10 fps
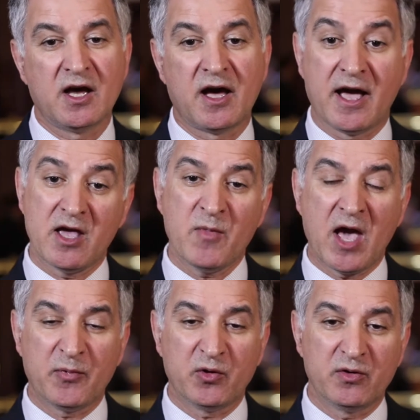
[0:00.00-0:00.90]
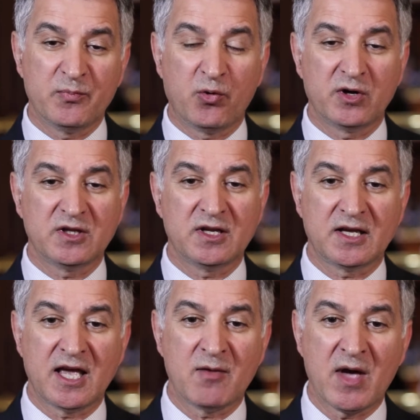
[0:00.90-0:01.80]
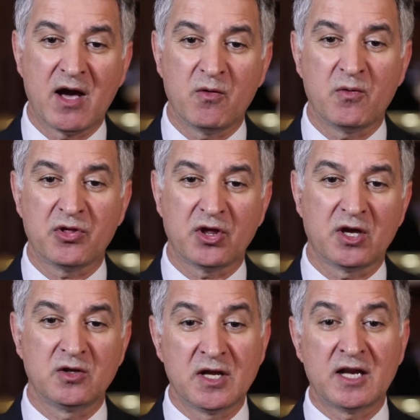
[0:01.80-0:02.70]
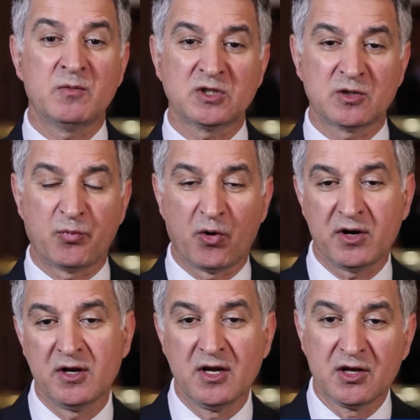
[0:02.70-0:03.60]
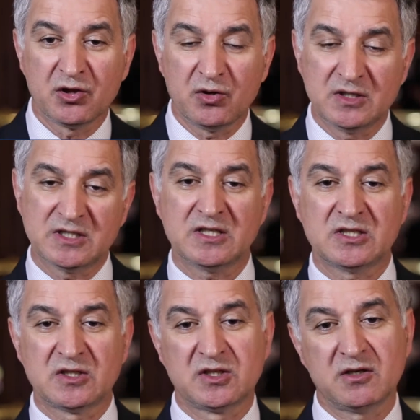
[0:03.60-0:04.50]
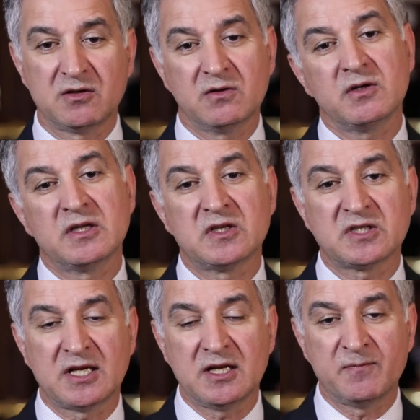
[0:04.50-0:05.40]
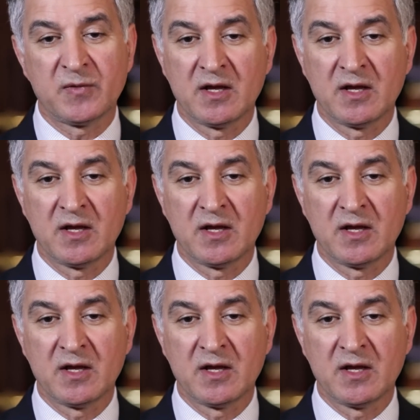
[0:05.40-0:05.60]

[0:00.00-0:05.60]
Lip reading: I am happy to report that it came out with unanimous support, 36-0 in the Senate.